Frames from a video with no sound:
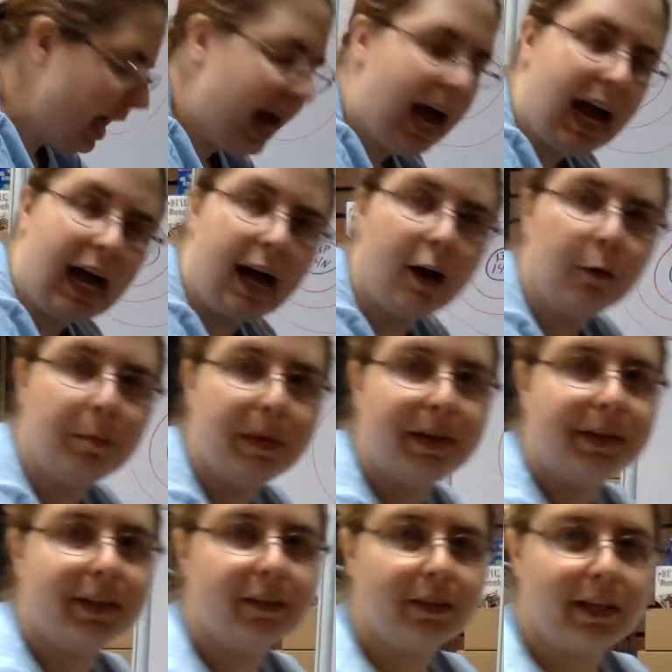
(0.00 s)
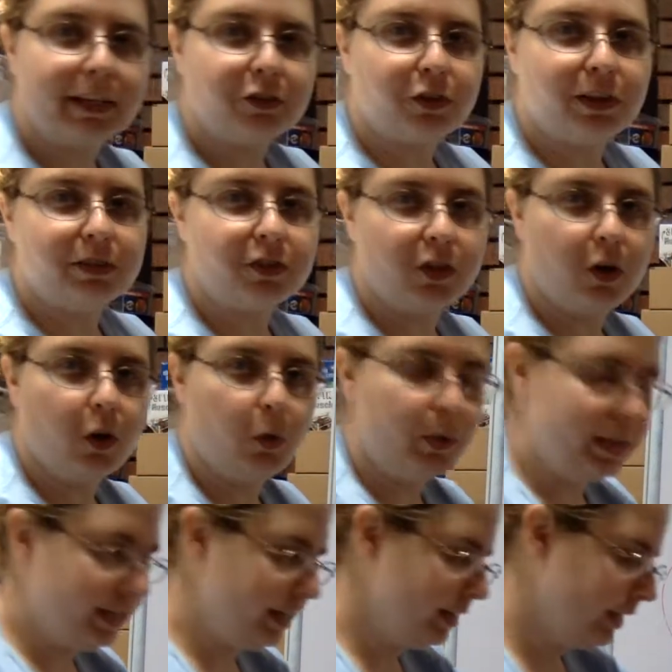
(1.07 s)
how many electrons go
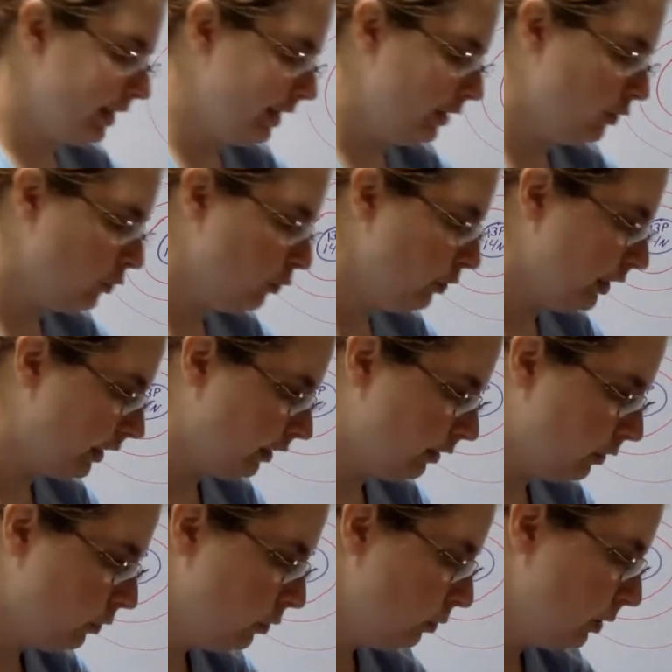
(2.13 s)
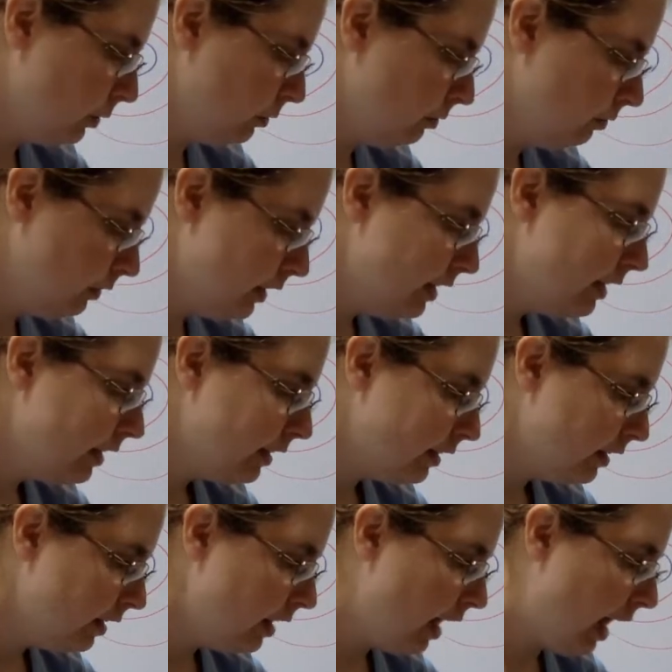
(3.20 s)
in each ring? Well,
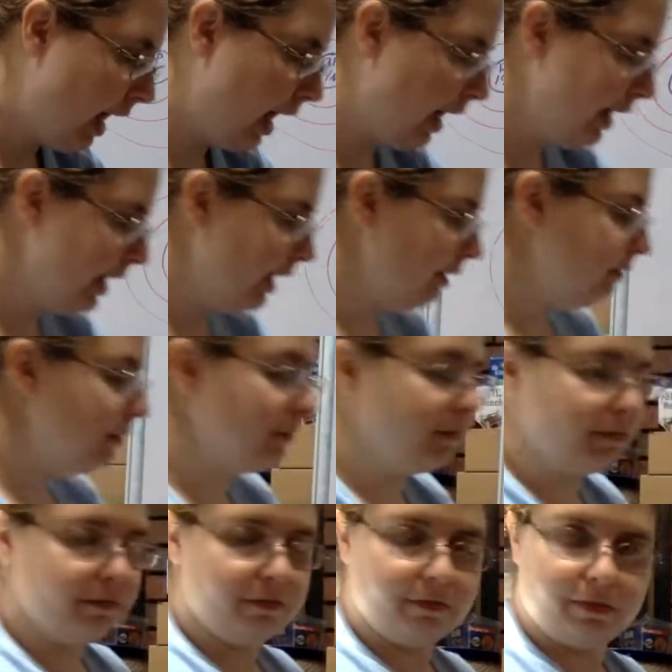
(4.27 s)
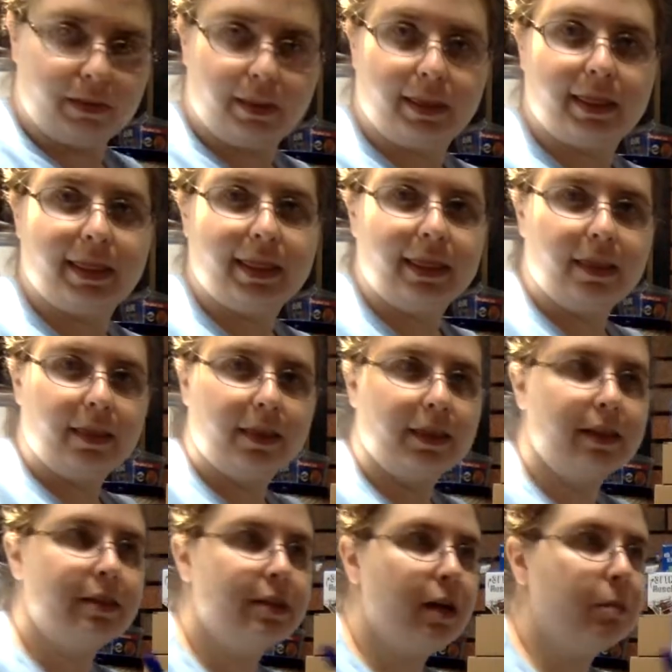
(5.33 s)
I have the
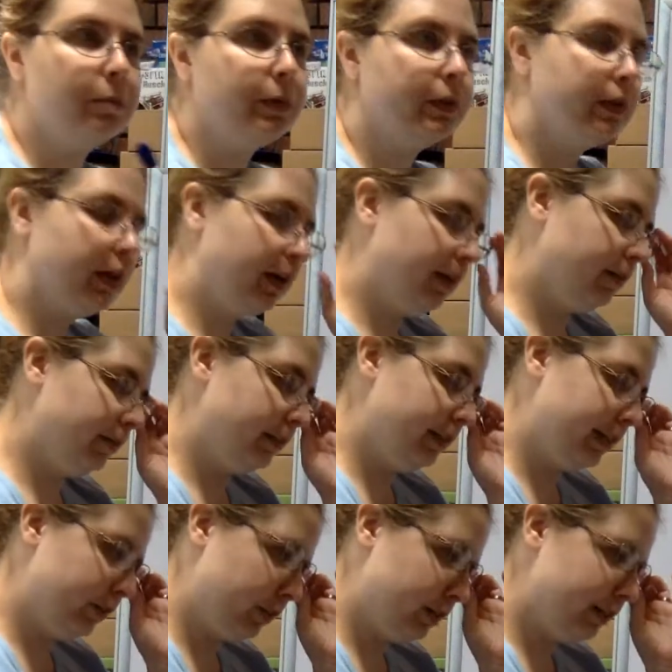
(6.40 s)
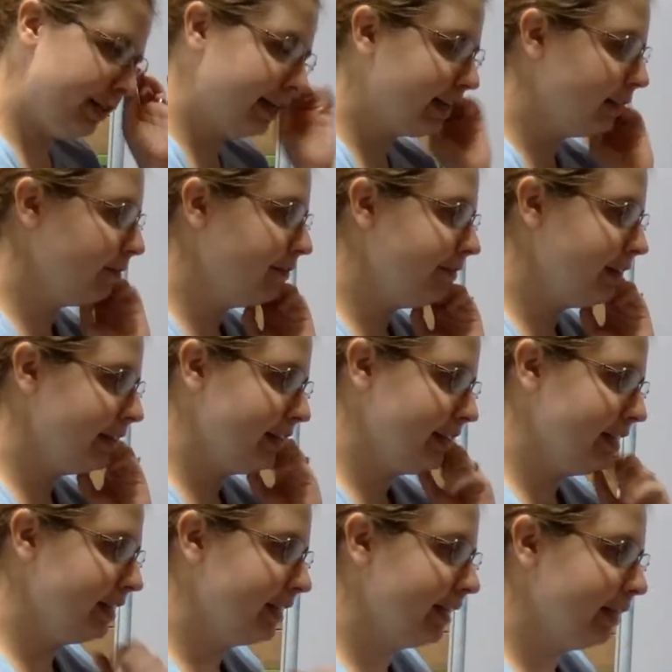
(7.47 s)
number of electrons that can fit
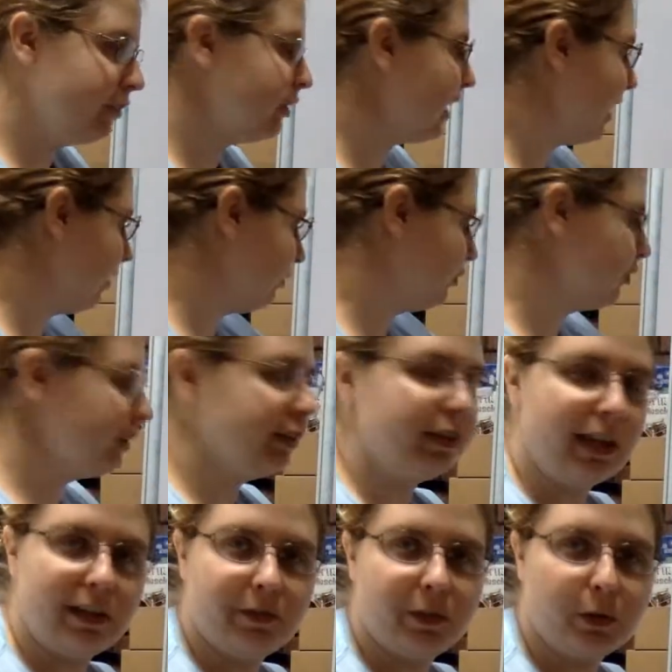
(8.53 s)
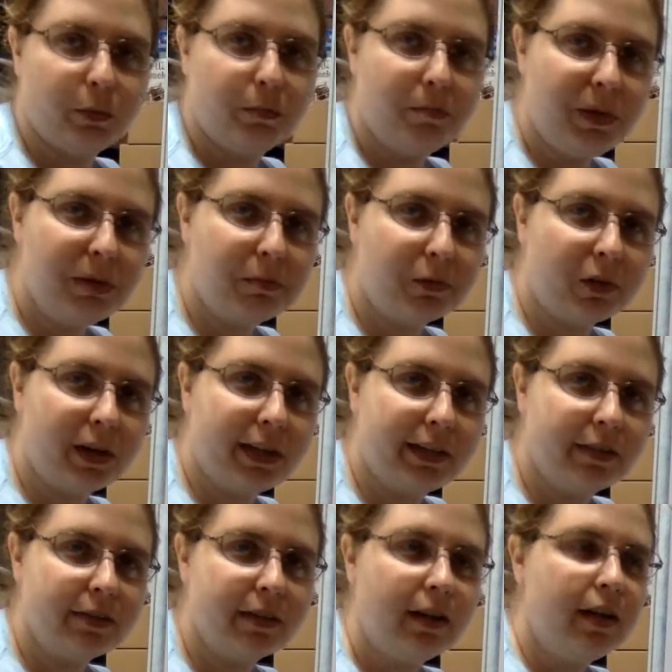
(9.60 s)
in each energy level
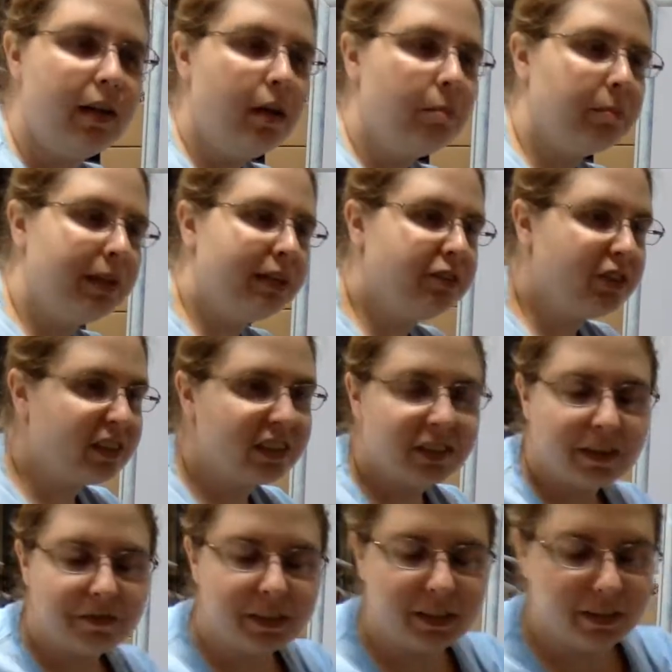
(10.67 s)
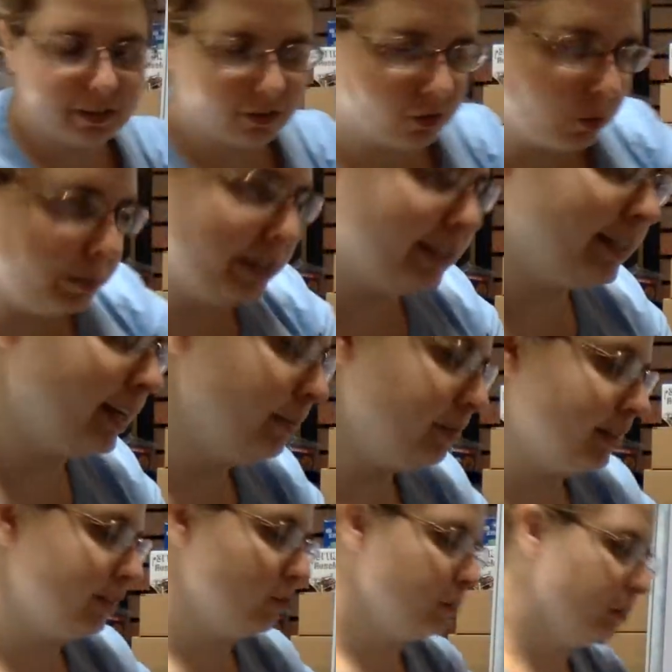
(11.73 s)
memorized, but that's just because I've done this so many times at
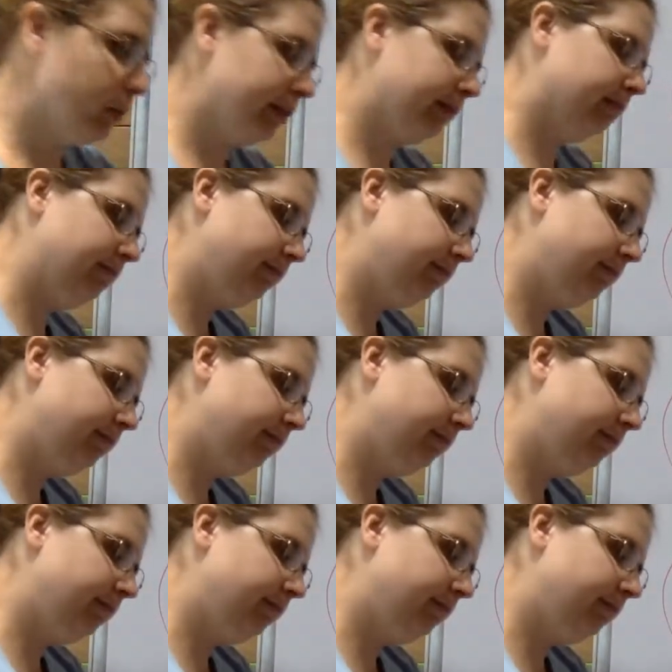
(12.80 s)
this point.